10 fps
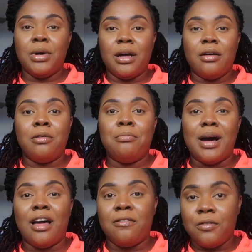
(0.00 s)
But
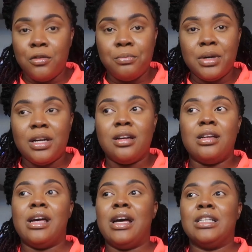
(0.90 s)
my
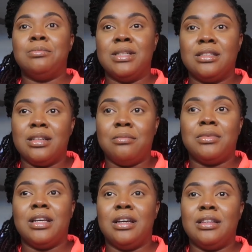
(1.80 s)
fupa has been
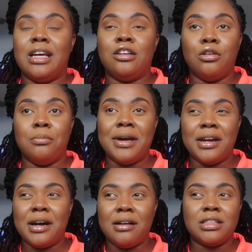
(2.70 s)
something that no
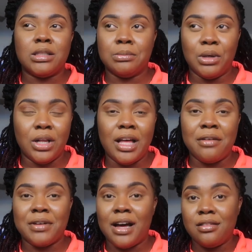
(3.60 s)
matter how small
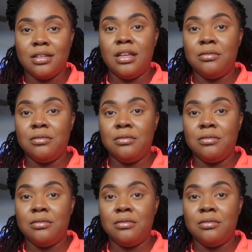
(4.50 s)
I've gotten,